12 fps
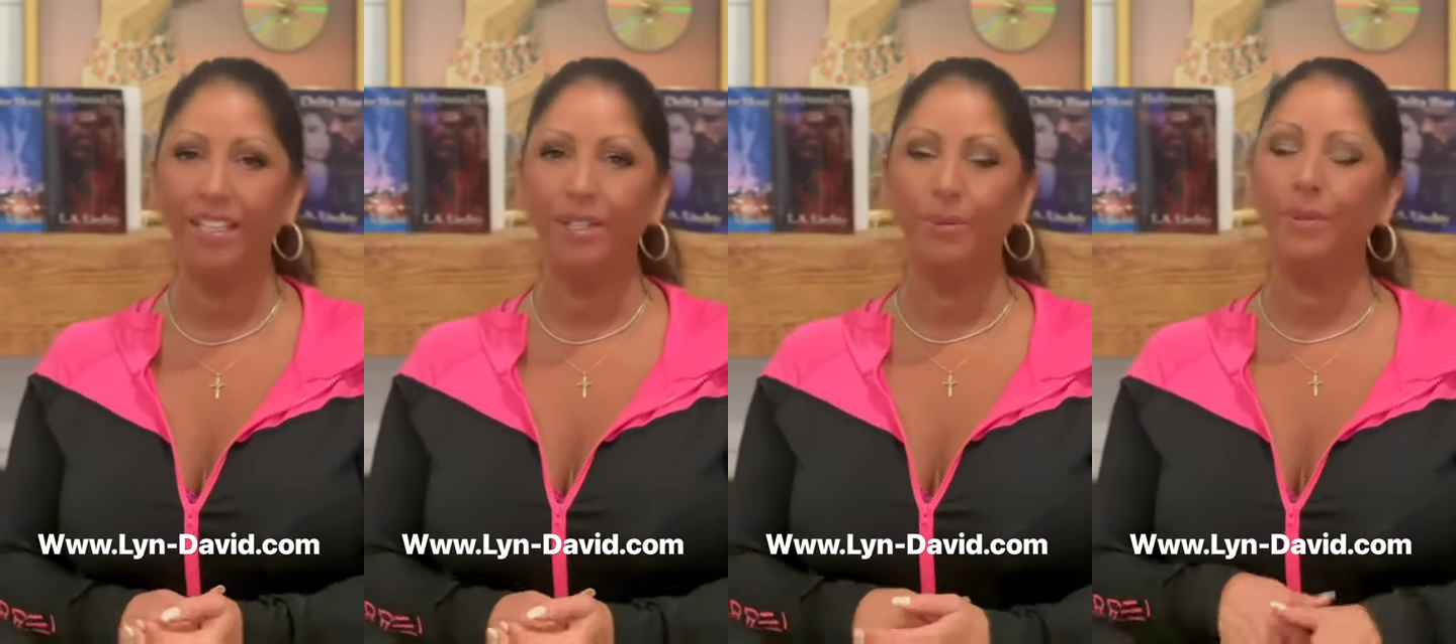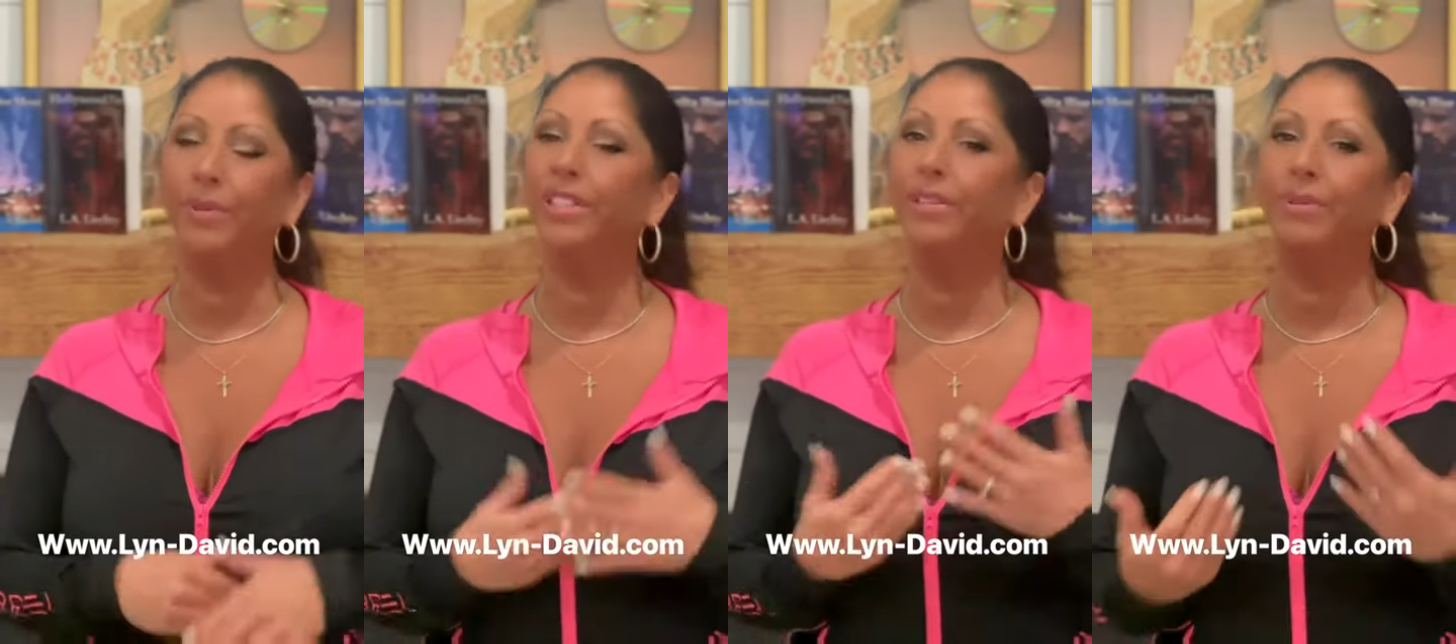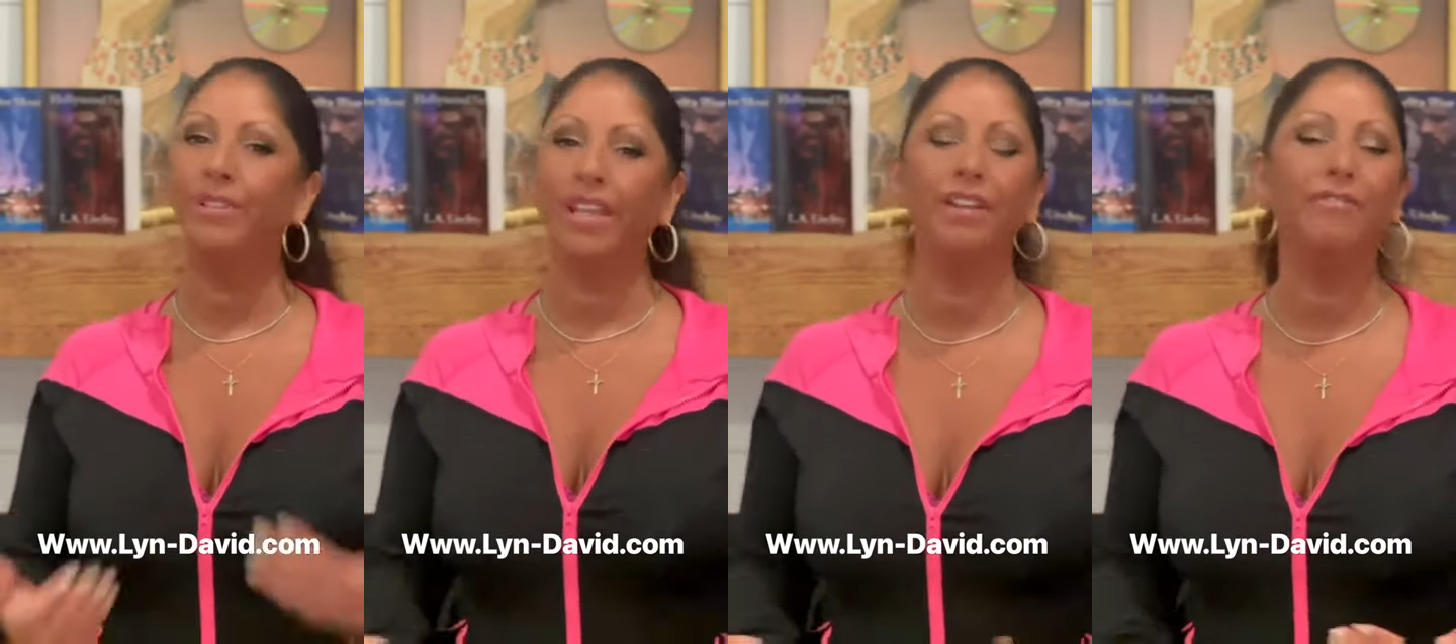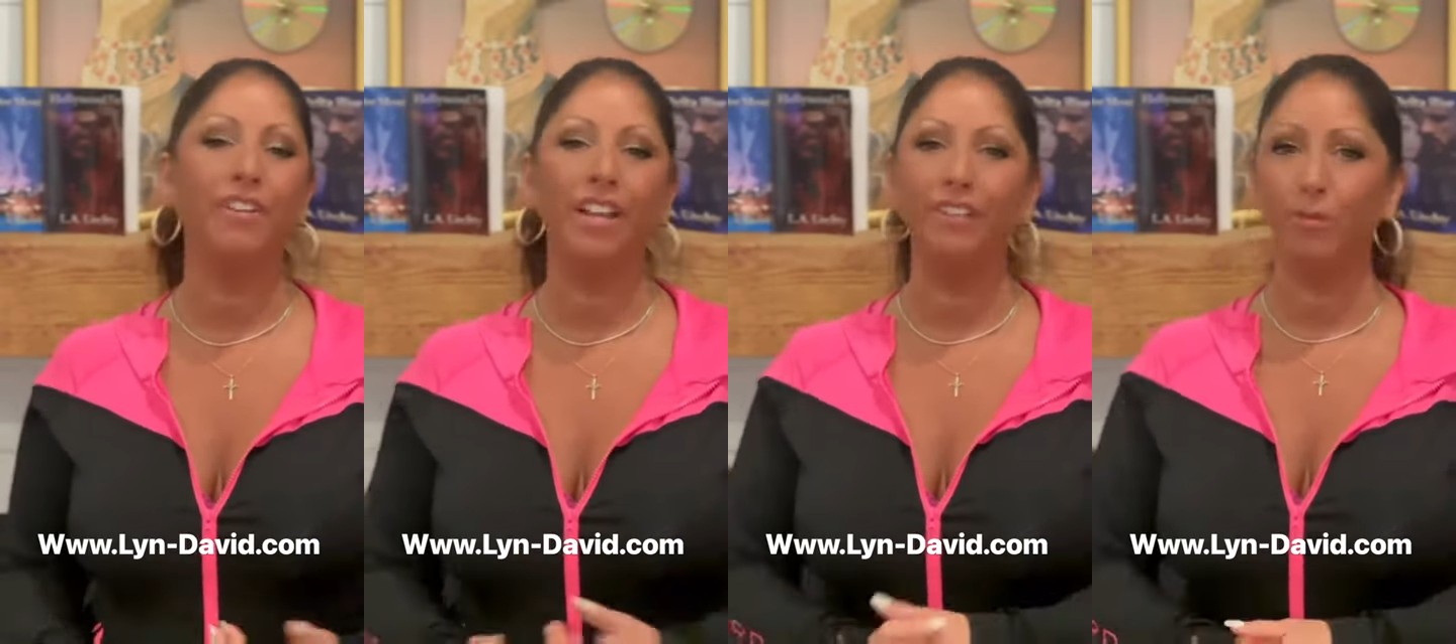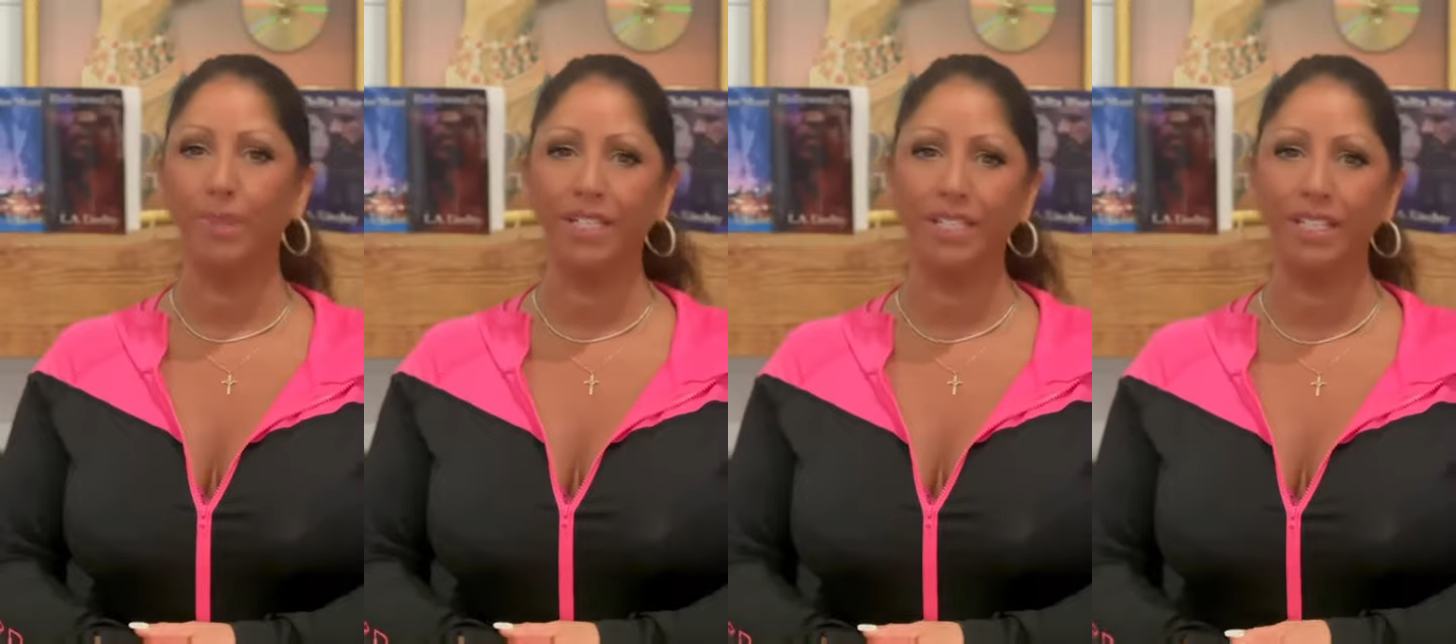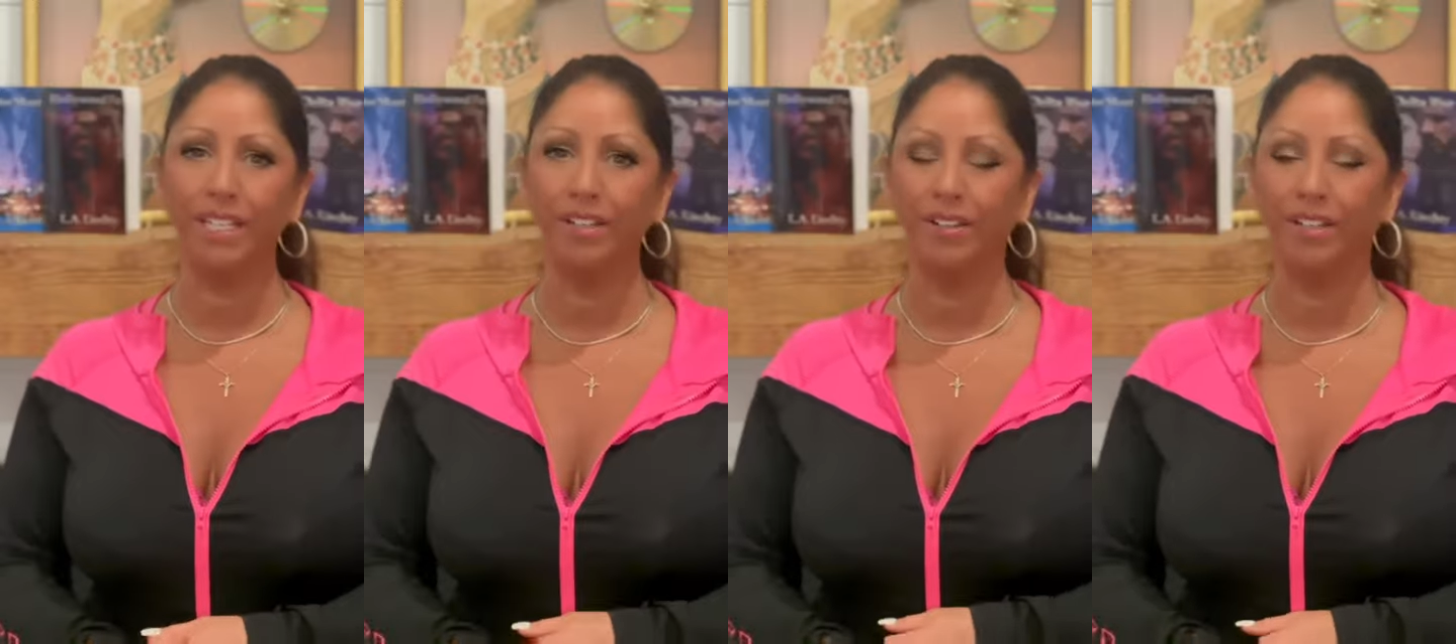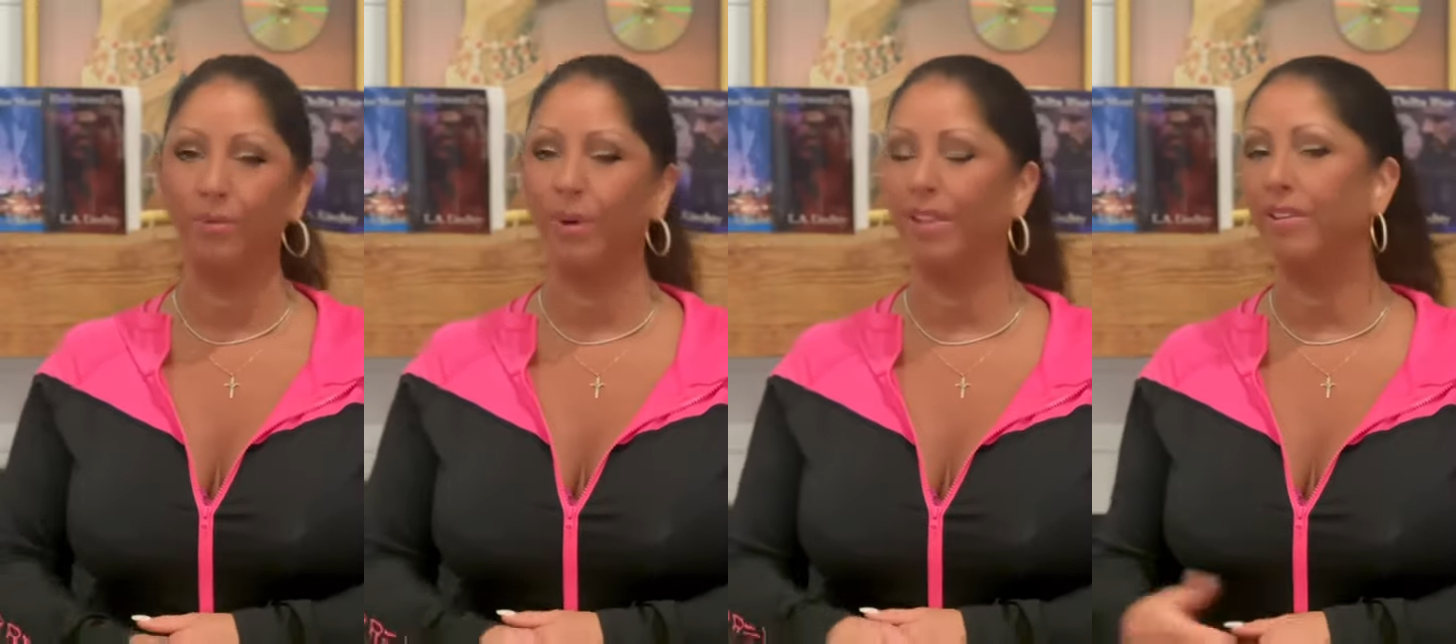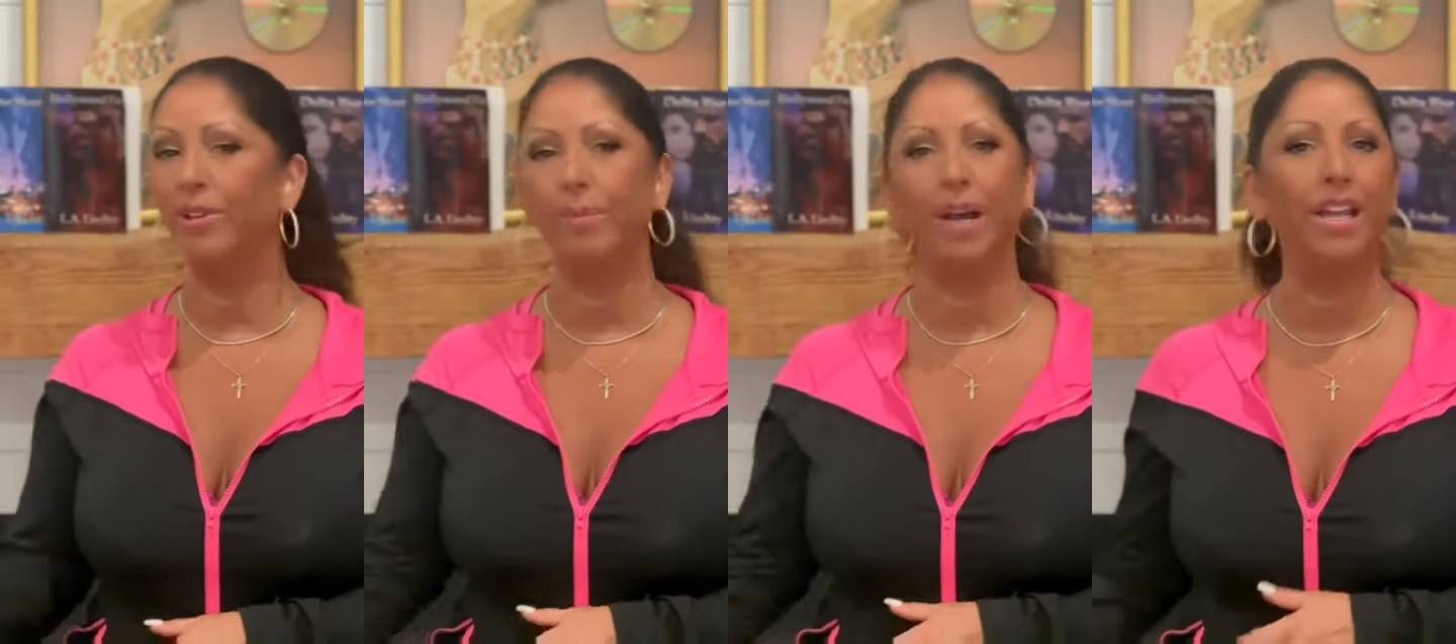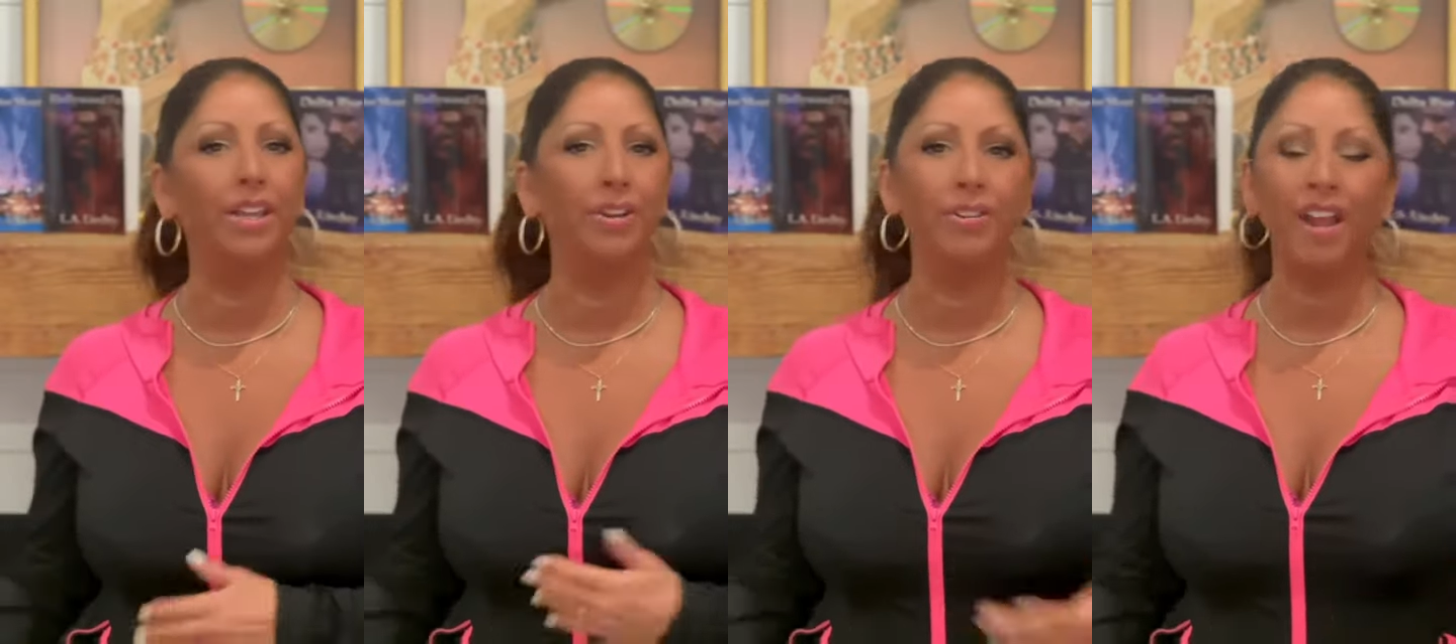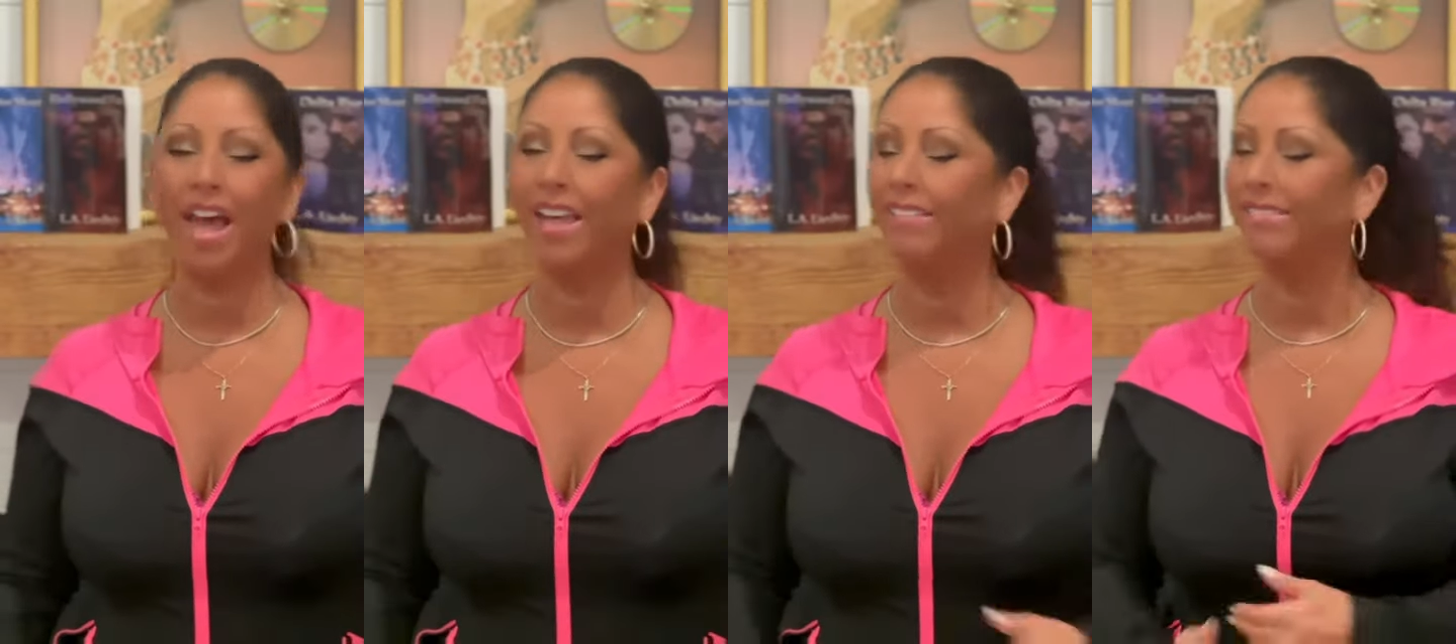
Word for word: We really would like for everybody to hear it, whether you buy it or not,